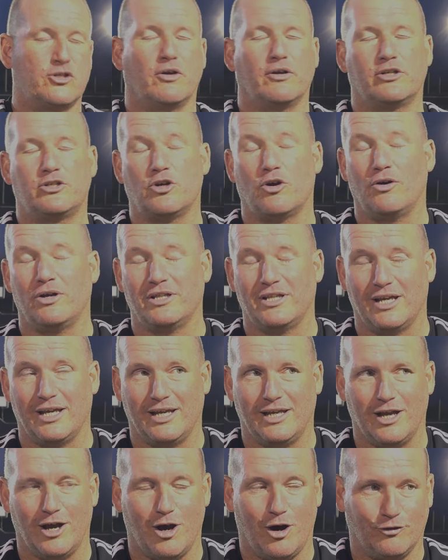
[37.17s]
during
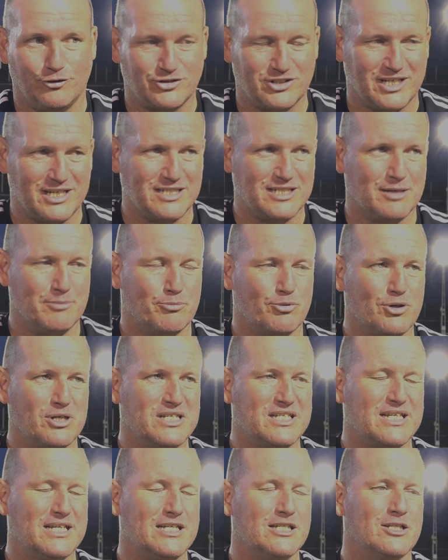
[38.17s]
the off-season in
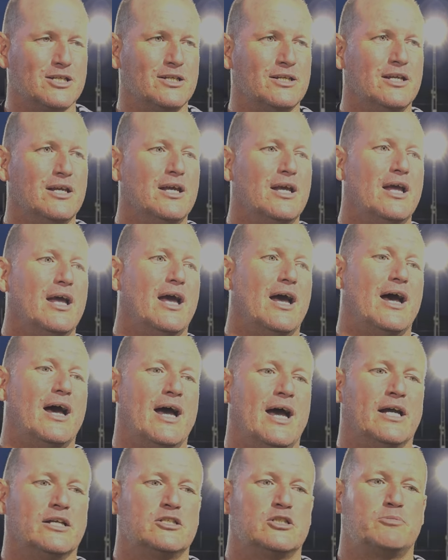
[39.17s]
pre-season,
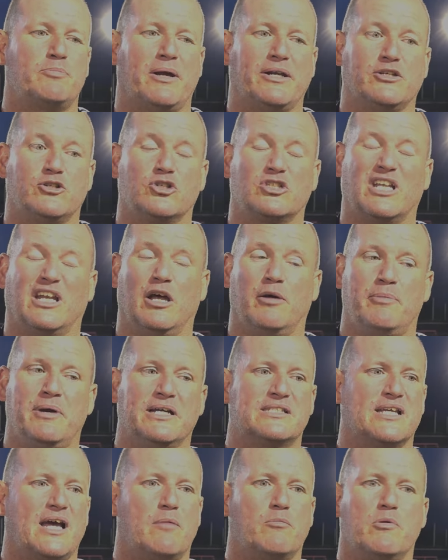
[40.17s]
to spend just a little bit
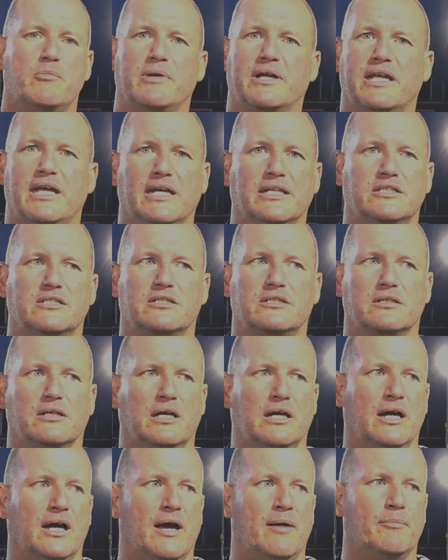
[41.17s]
of time with my kids
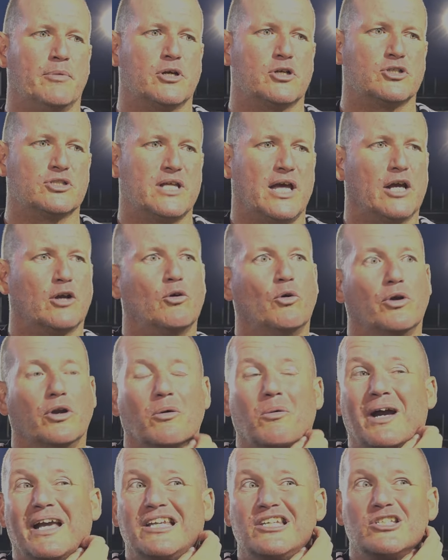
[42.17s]
because they're going
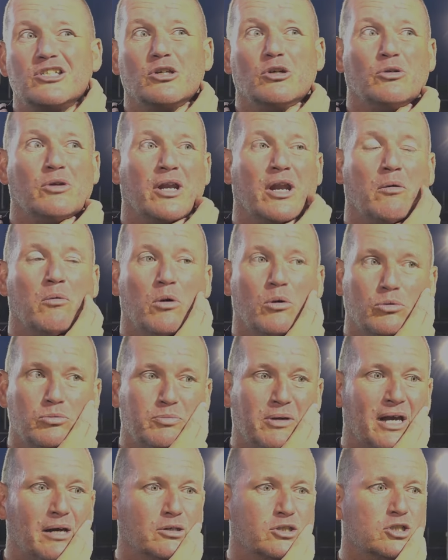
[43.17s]
away soon and I won't
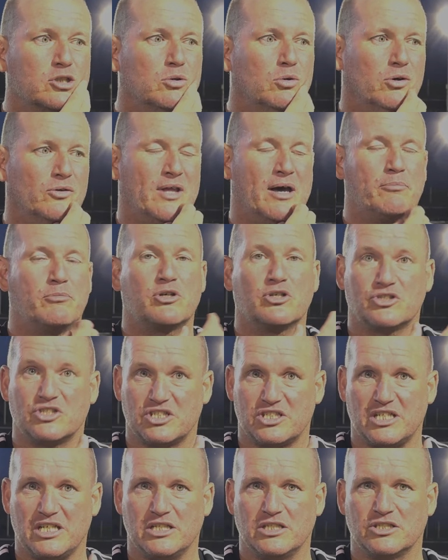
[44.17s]
be able to go on that because the
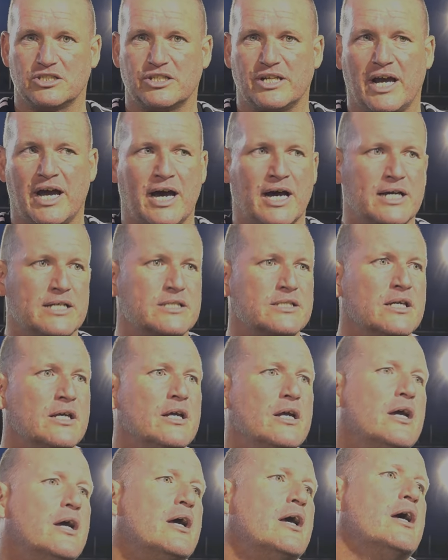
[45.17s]
season starts.
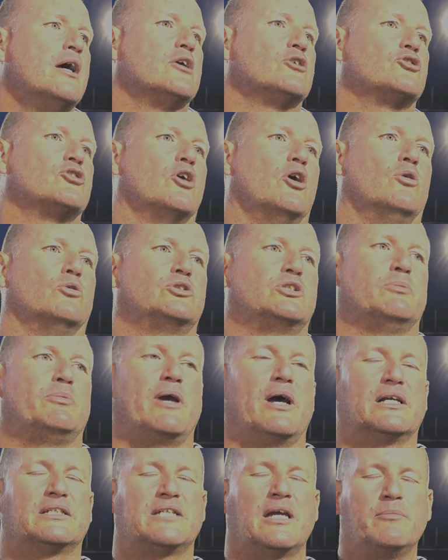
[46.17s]
So to be
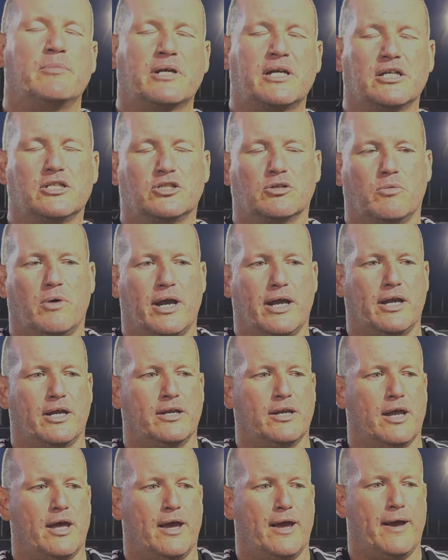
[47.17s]
able to take my kids away
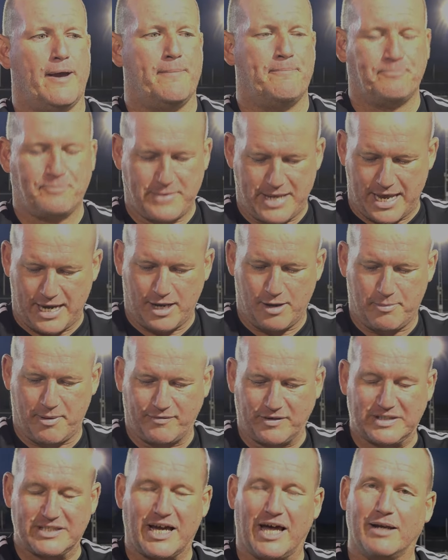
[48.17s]
and get a little bit of
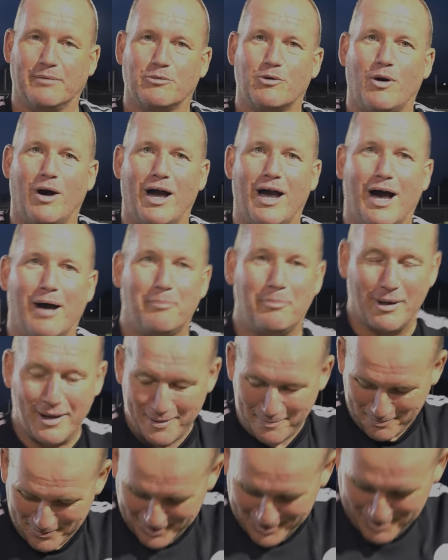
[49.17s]
a tan, I'm quite happy.
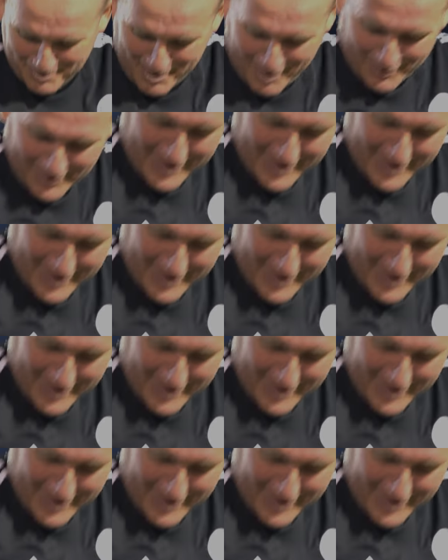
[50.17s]
There's a bit of a